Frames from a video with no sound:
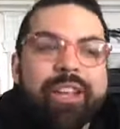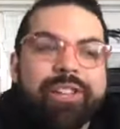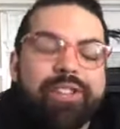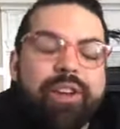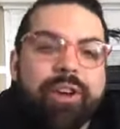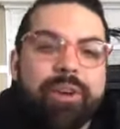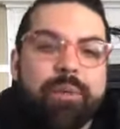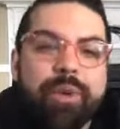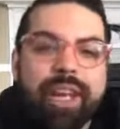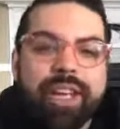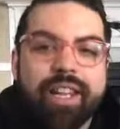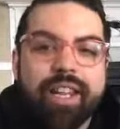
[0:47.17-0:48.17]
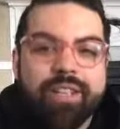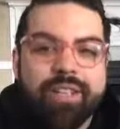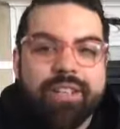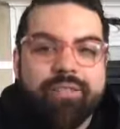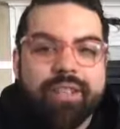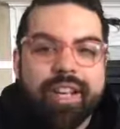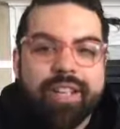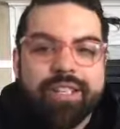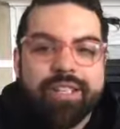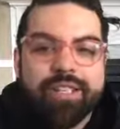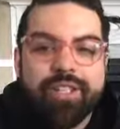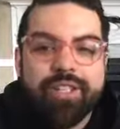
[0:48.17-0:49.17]
So, what I'd like to invite
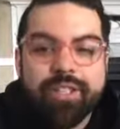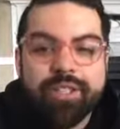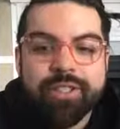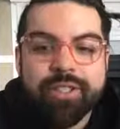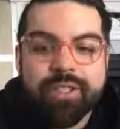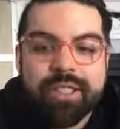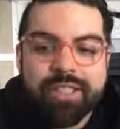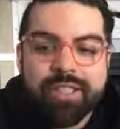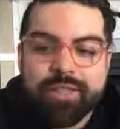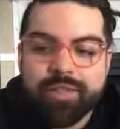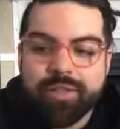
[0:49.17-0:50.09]
us to do is